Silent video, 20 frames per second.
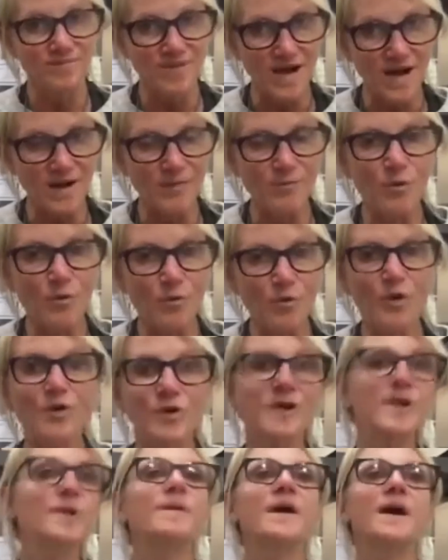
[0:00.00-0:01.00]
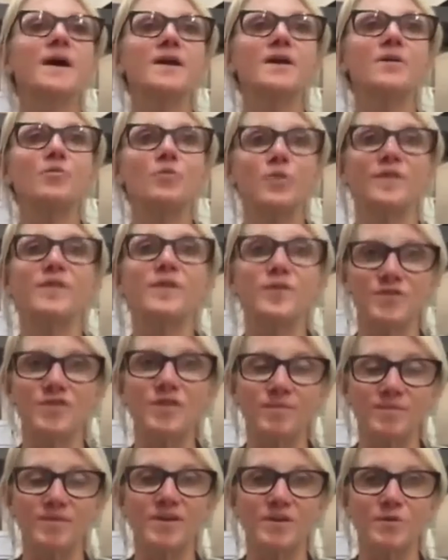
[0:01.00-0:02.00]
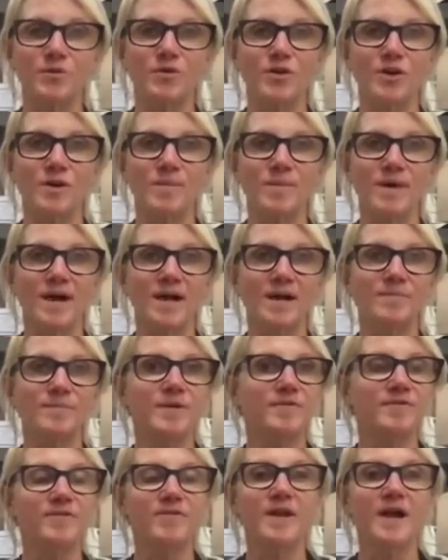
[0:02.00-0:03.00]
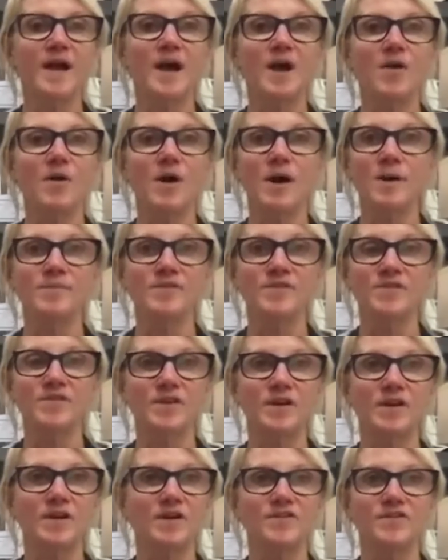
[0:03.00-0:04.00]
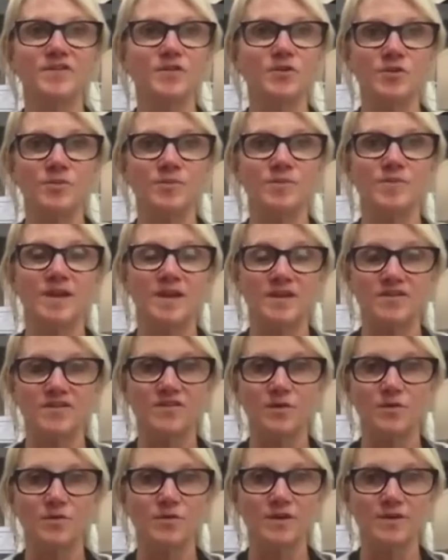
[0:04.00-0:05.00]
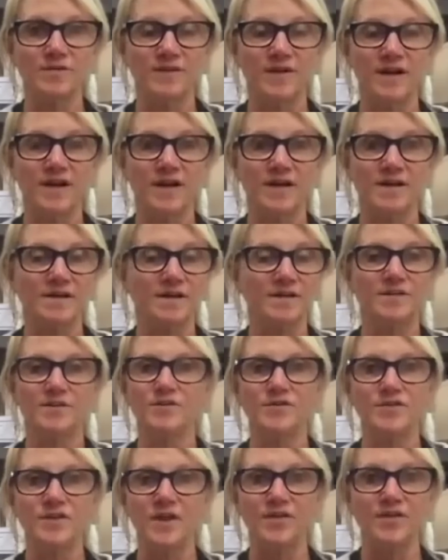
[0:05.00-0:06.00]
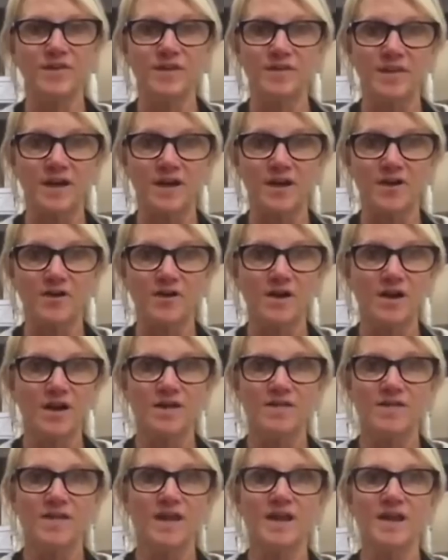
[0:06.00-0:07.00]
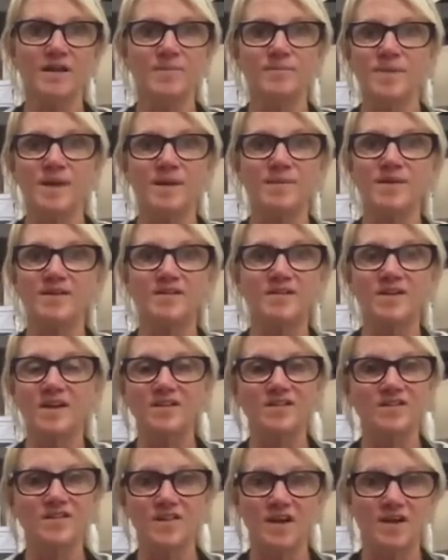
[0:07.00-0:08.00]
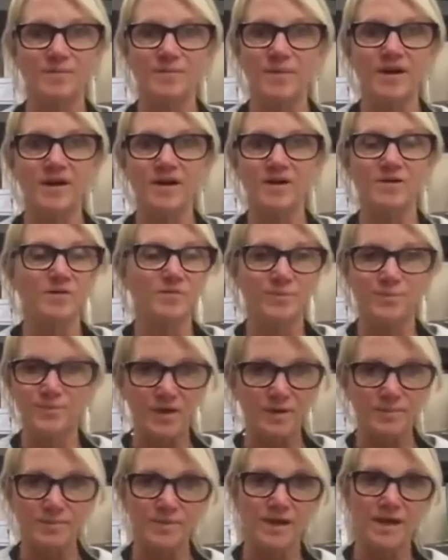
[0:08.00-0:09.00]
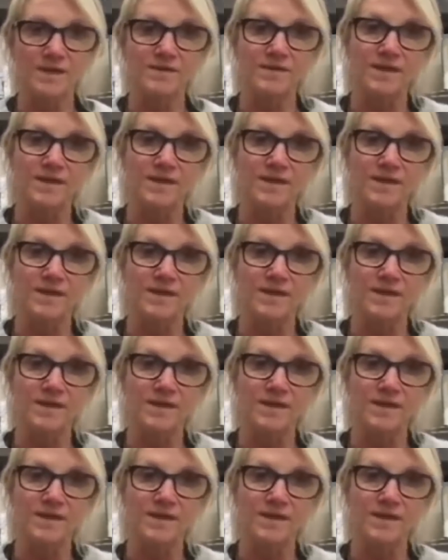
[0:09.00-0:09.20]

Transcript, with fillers: worry about it when there's something to worry about it. But for now, I'm just going to assume that it's totally fine, that there's nothing there, that maybe it's an insect bite or something like